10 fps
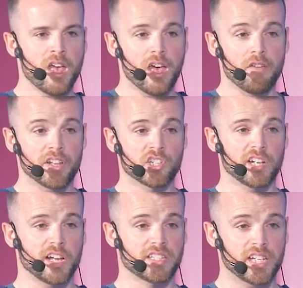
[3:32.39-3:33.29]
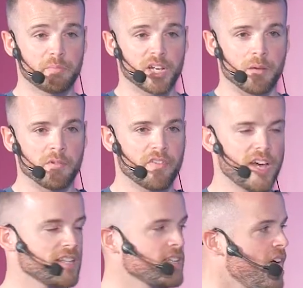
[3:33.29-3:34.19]
Eventually I did become a
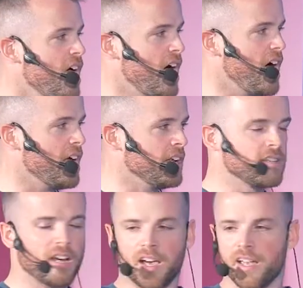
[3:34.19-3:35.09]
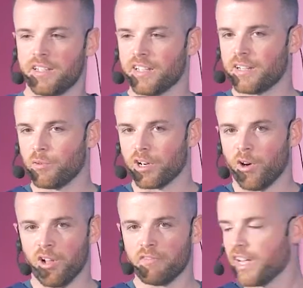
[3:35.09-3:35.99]
vet, and I did what
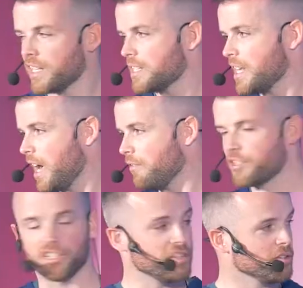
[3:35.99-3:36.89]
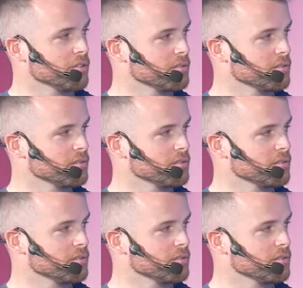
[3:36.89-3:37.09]
all vets have to do.